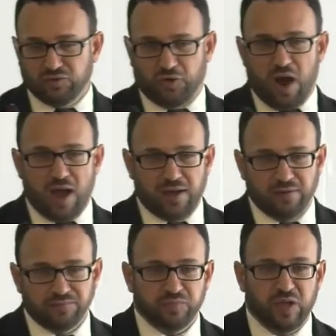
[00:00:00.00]
dry
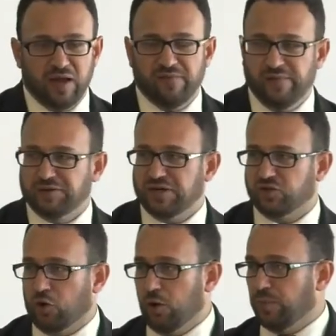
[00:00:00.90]

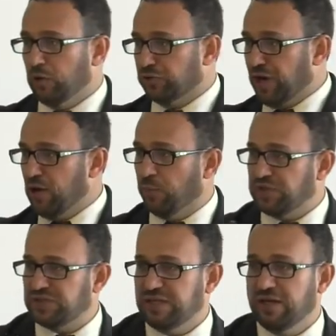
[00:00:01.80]
Filtrasorb or dry
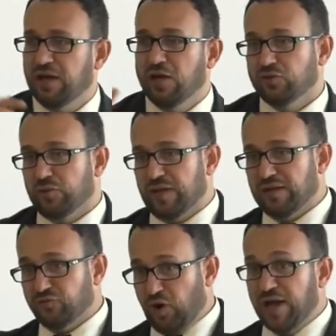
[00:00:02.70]
OPC to
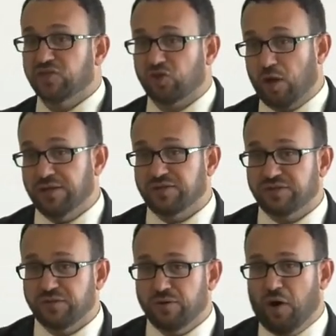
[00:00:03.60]
the dry
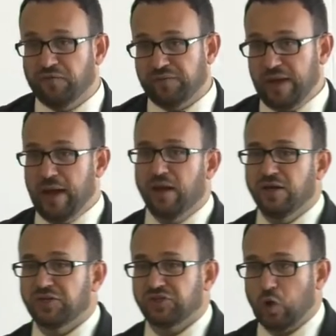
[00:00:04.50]
solids of the
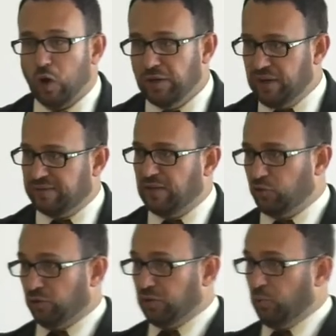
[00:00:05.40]
soil, not the
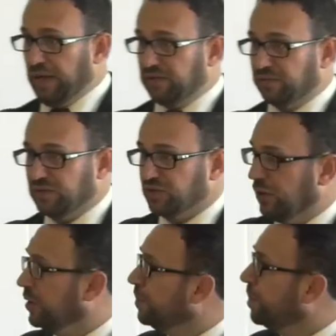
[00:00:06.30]
total weight of the soil.